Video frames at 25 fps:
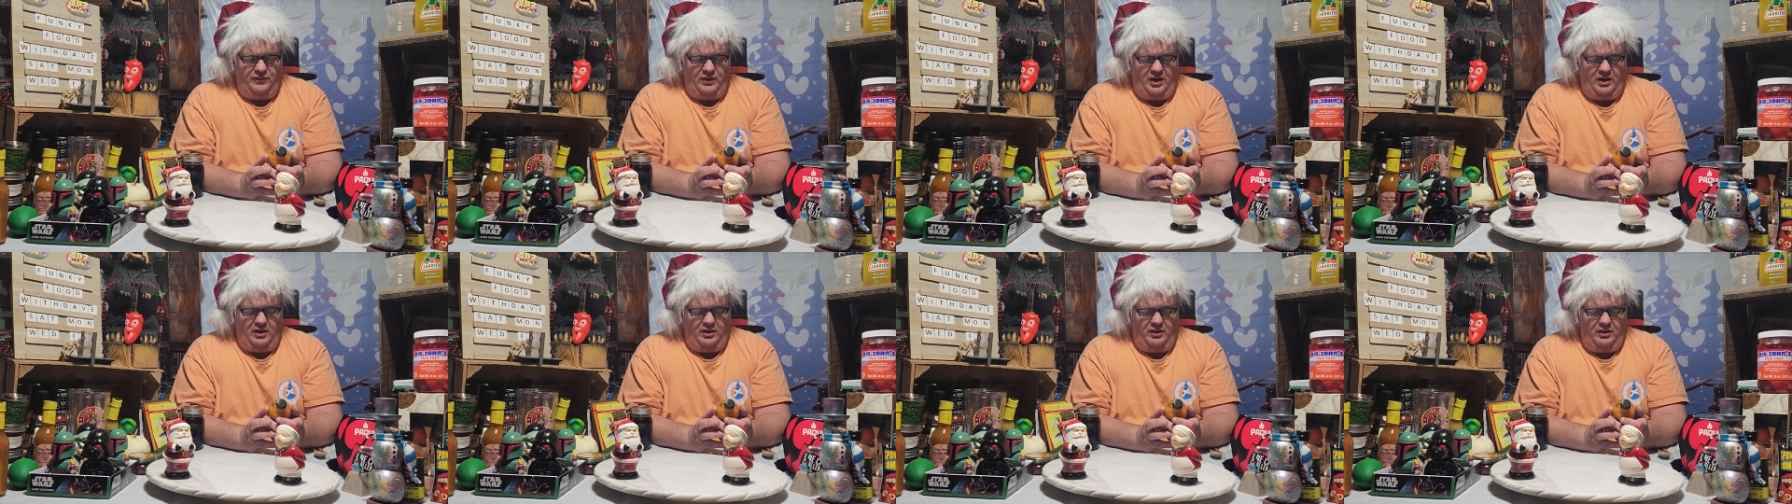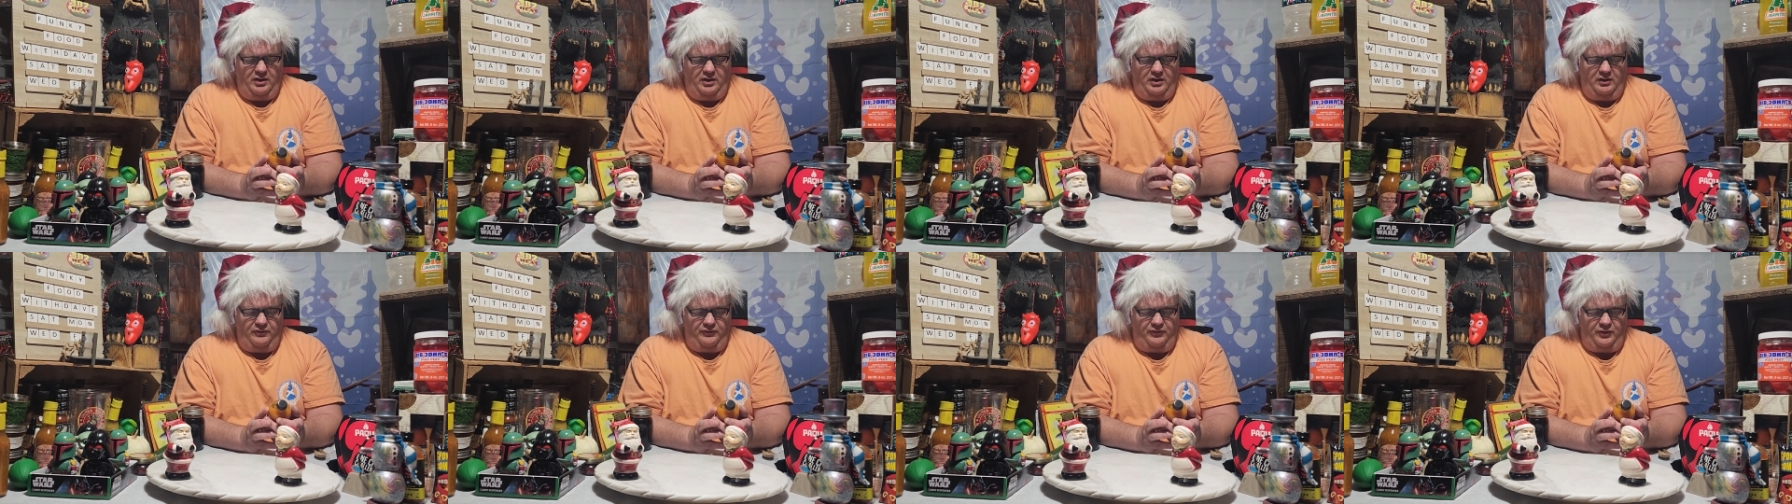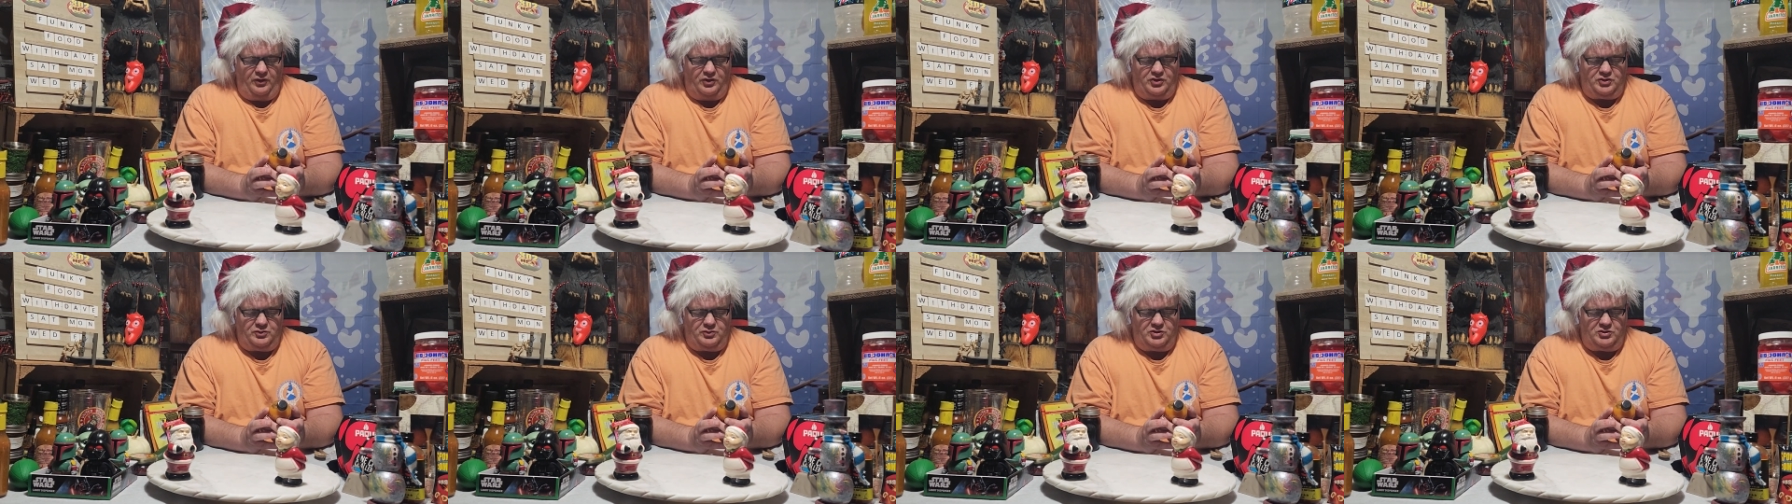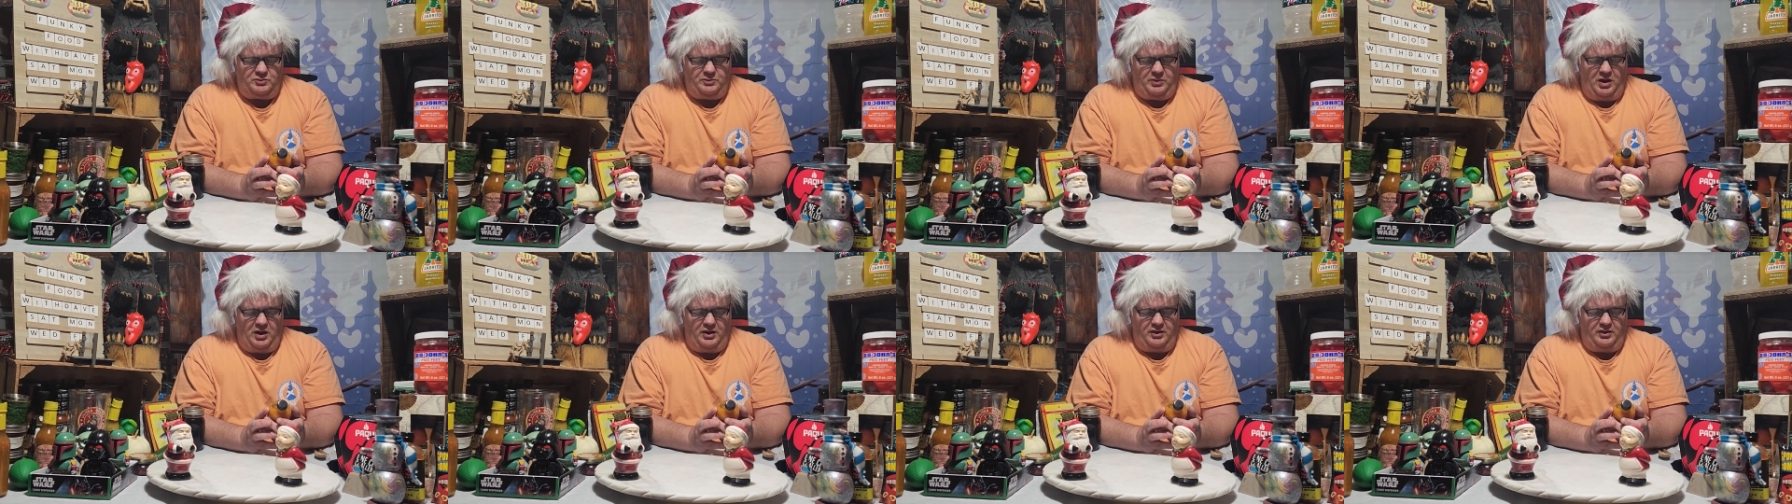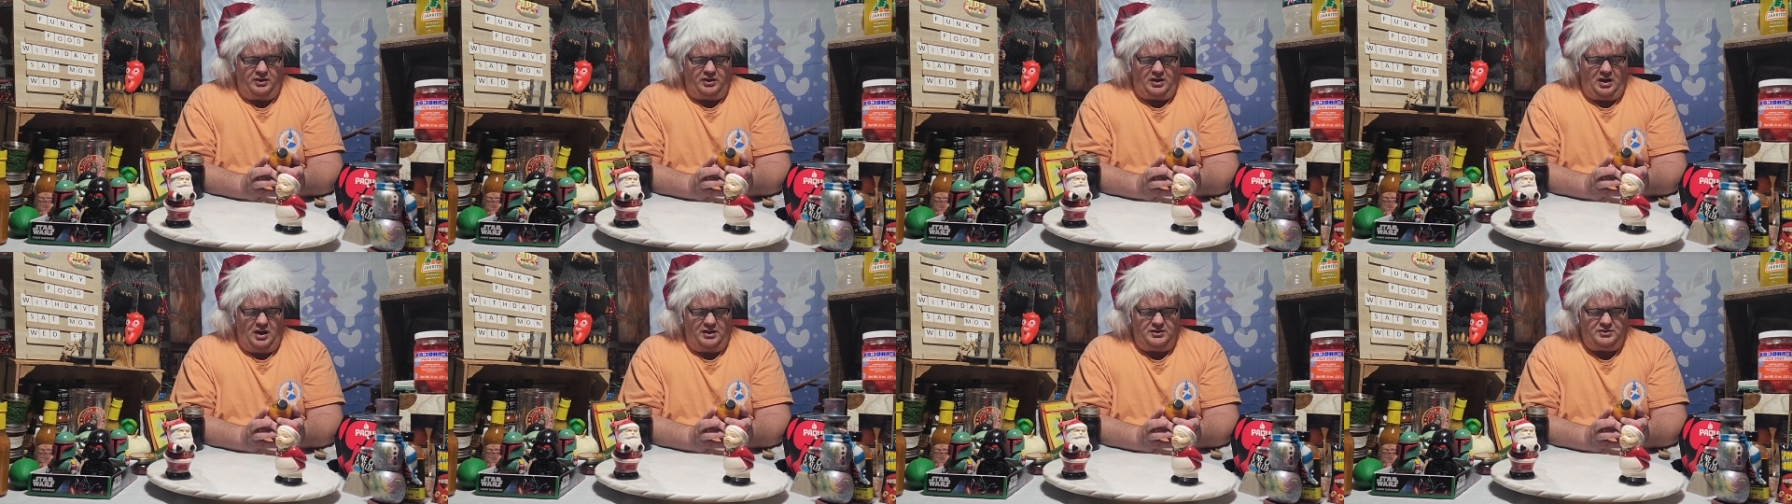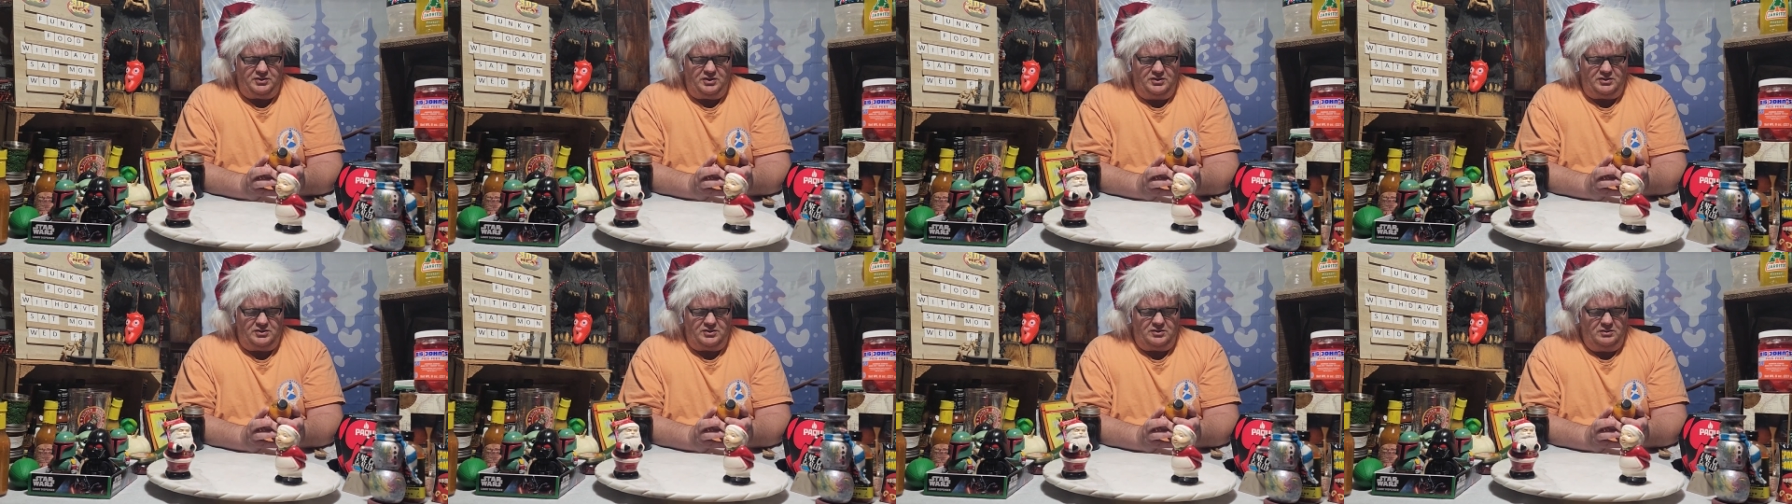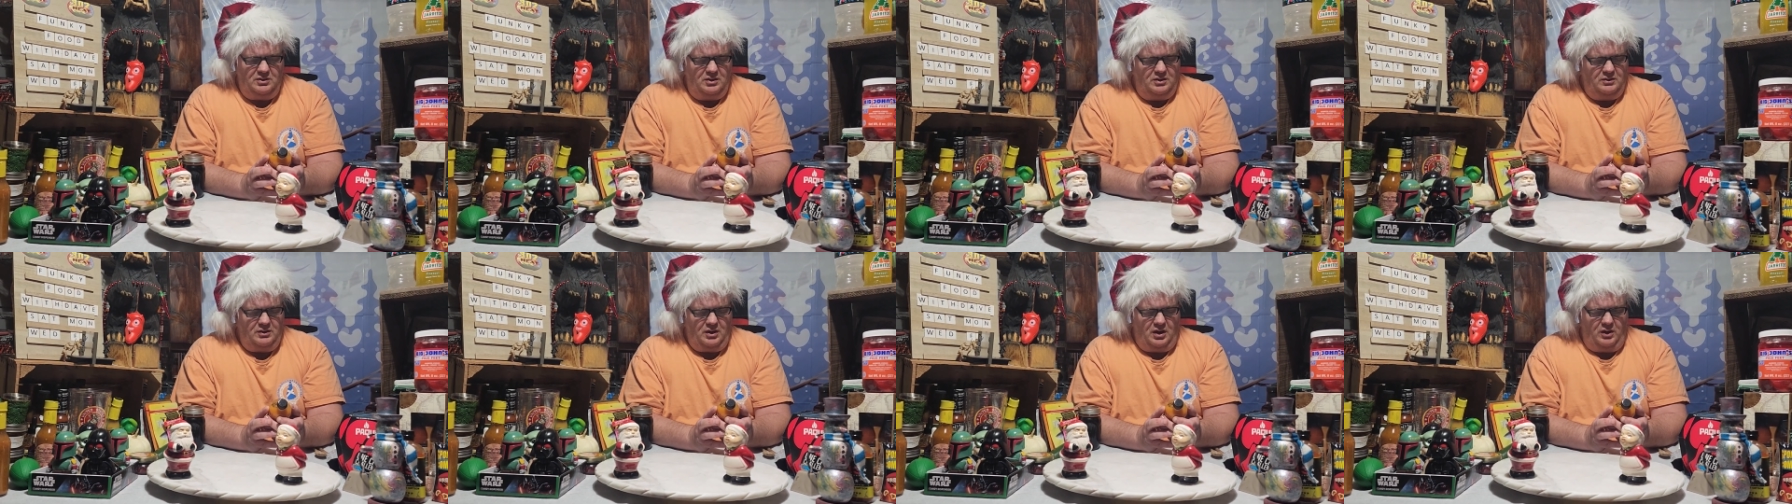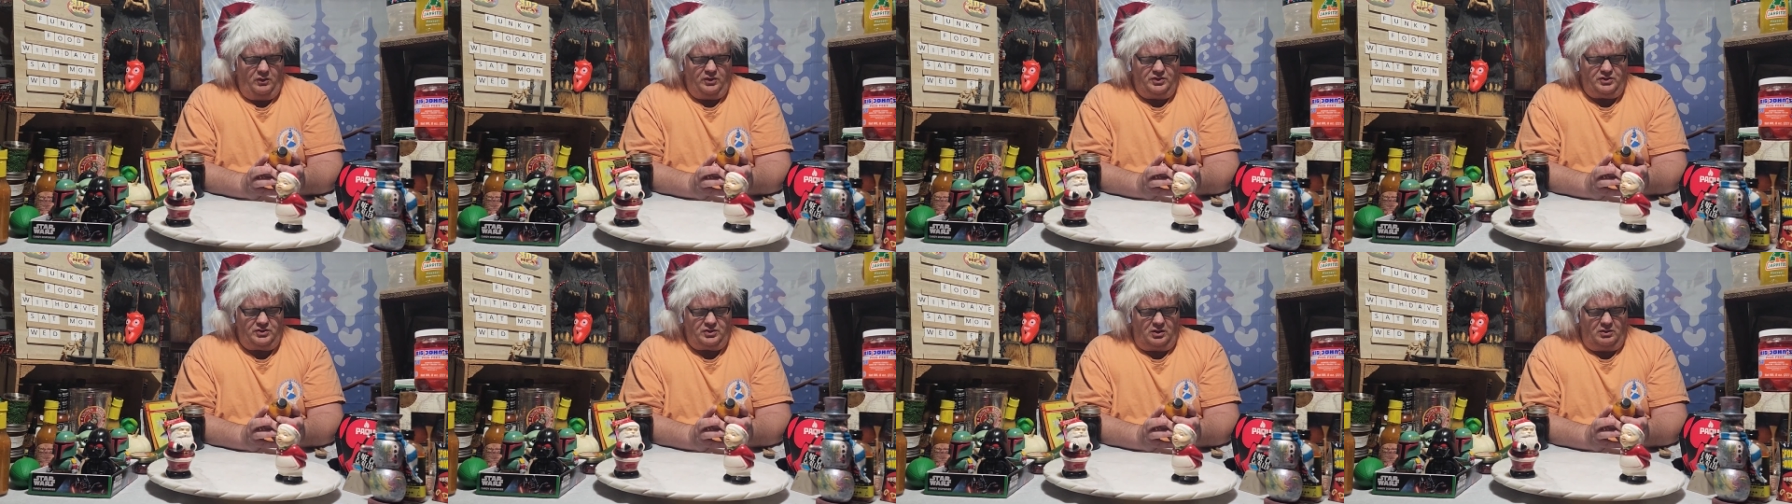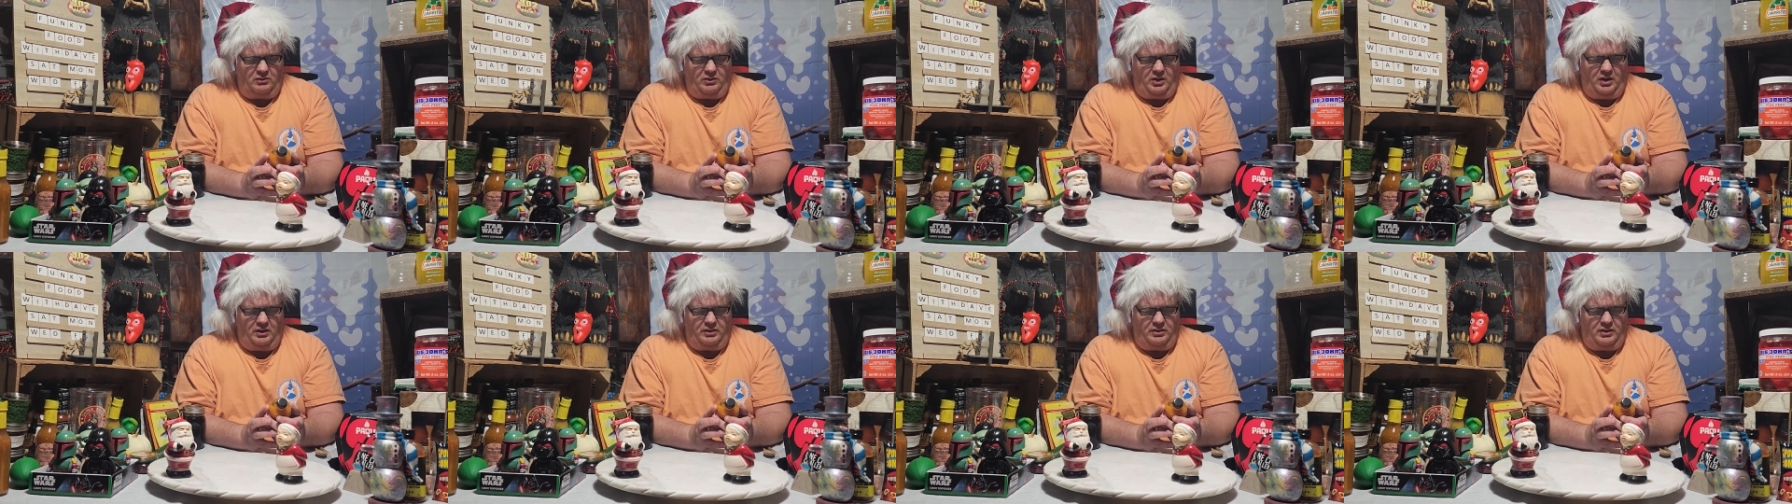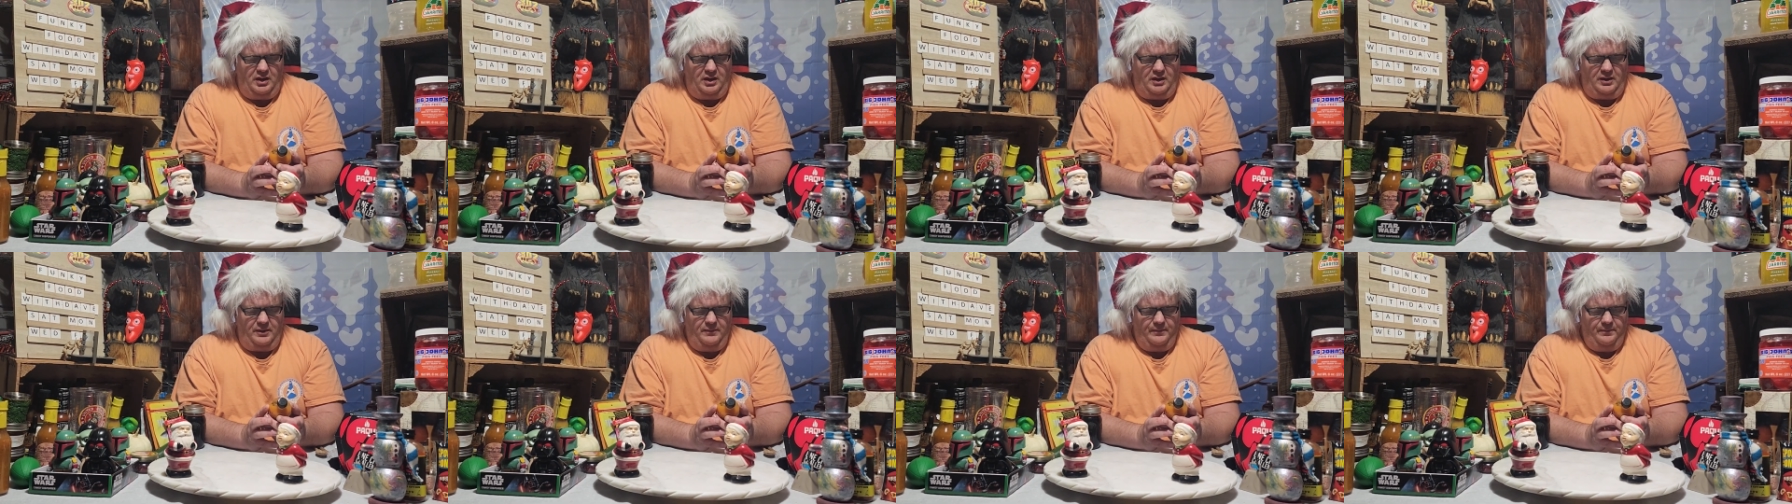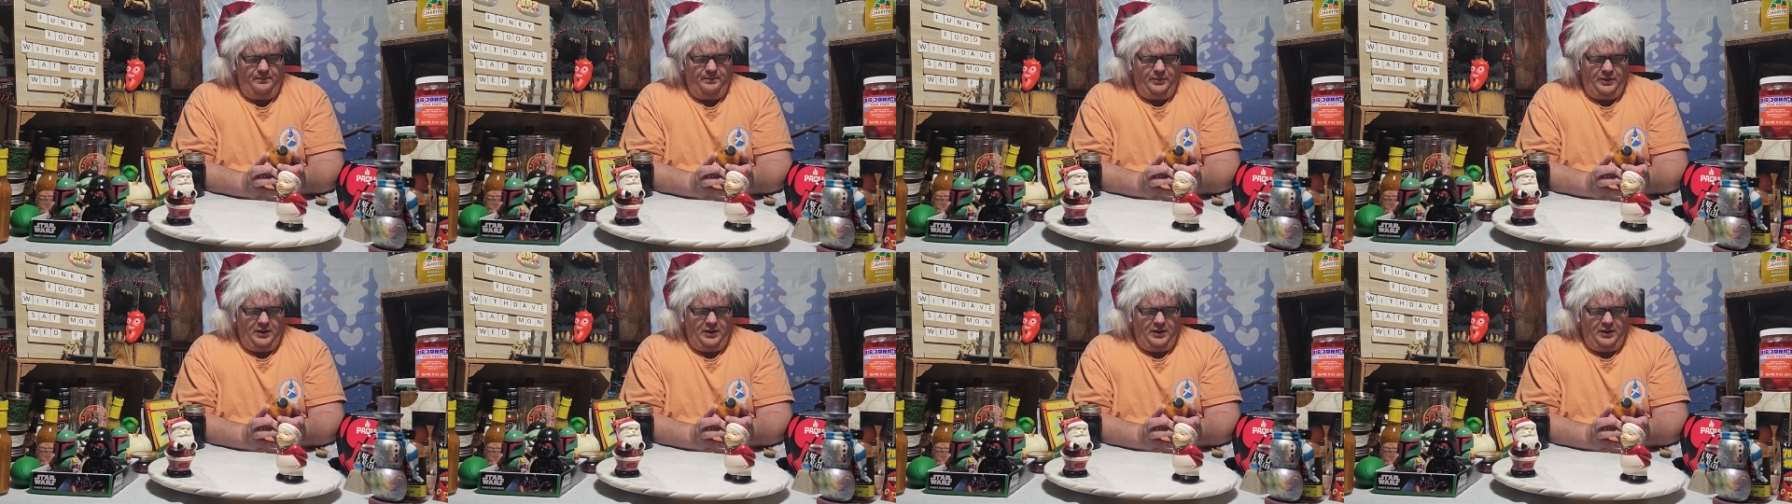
veteran and first responder causes. Always a great thing.